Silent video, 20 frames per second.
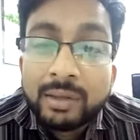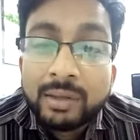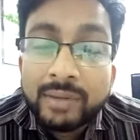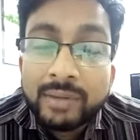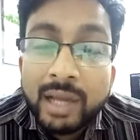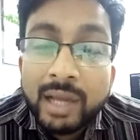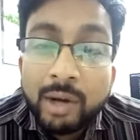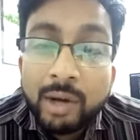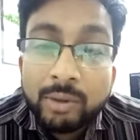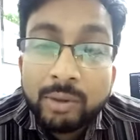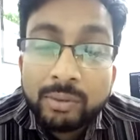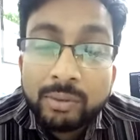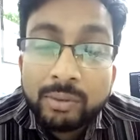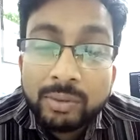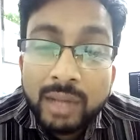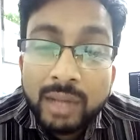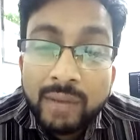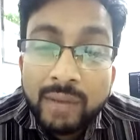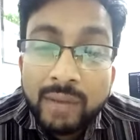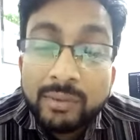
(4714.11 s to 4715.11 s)
We have to
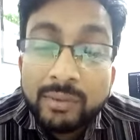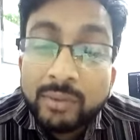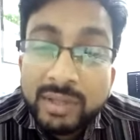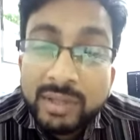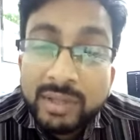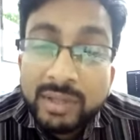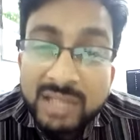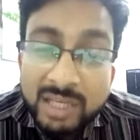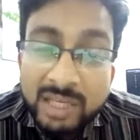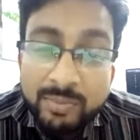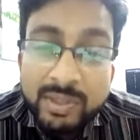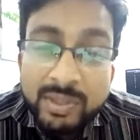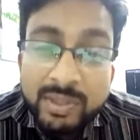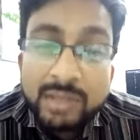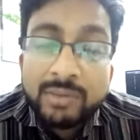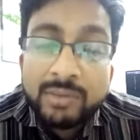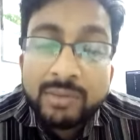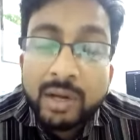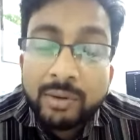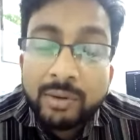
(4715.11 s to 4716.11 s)
have a good
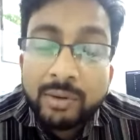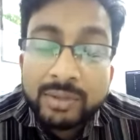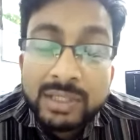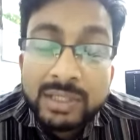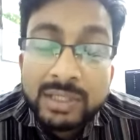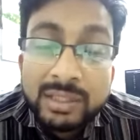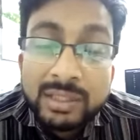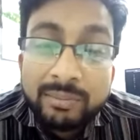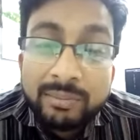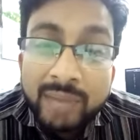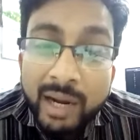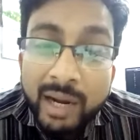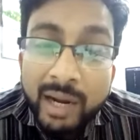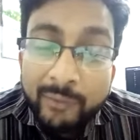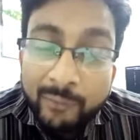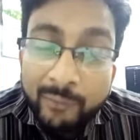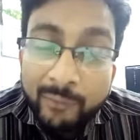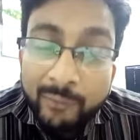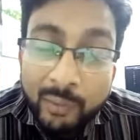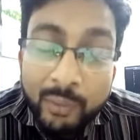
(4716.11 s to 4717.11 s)
suspicion, we have to see the blood
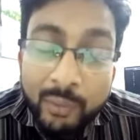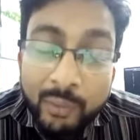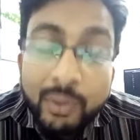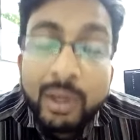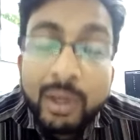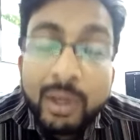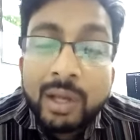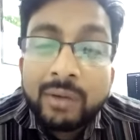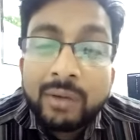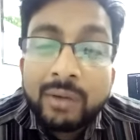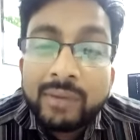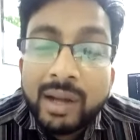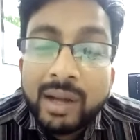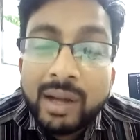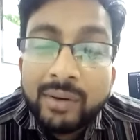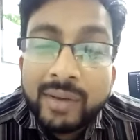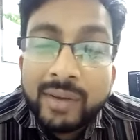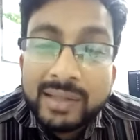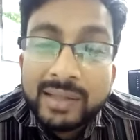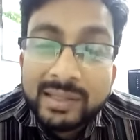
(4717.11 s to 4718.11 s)
flow, we
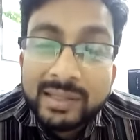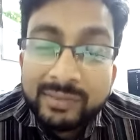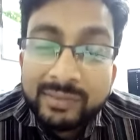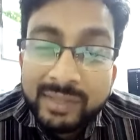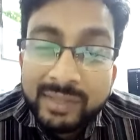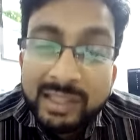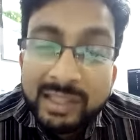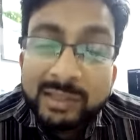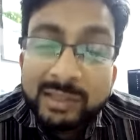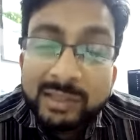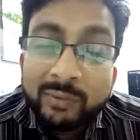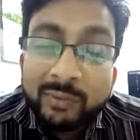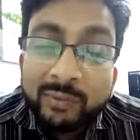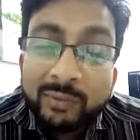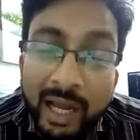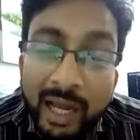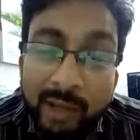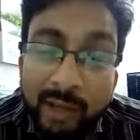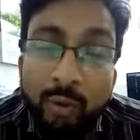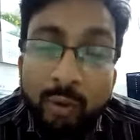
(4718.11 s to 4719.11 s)
have to assess whether it's
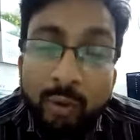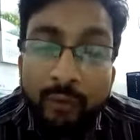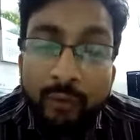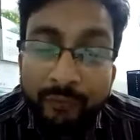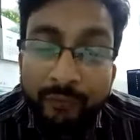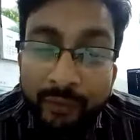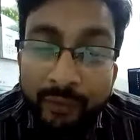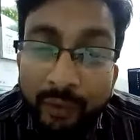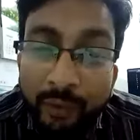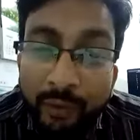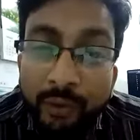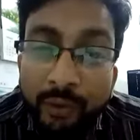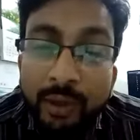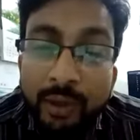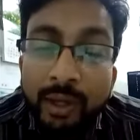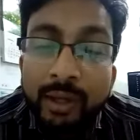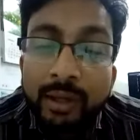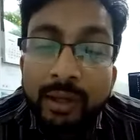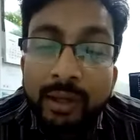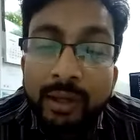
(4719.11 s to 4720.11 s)
high or flow,
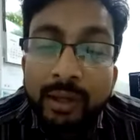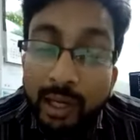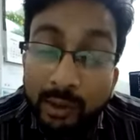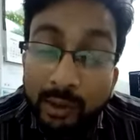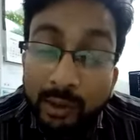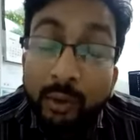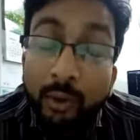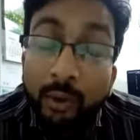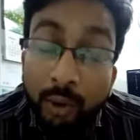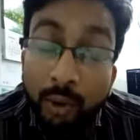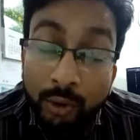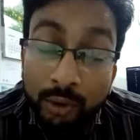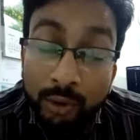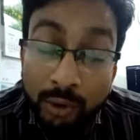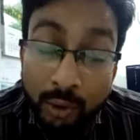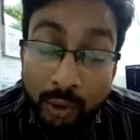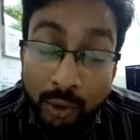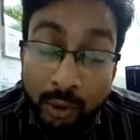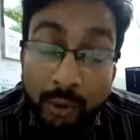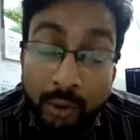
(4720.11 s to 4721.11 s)
high or
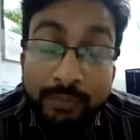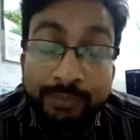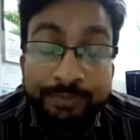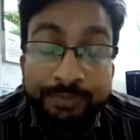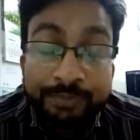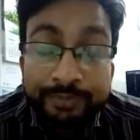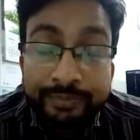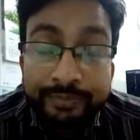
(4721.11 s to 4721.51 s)
slow.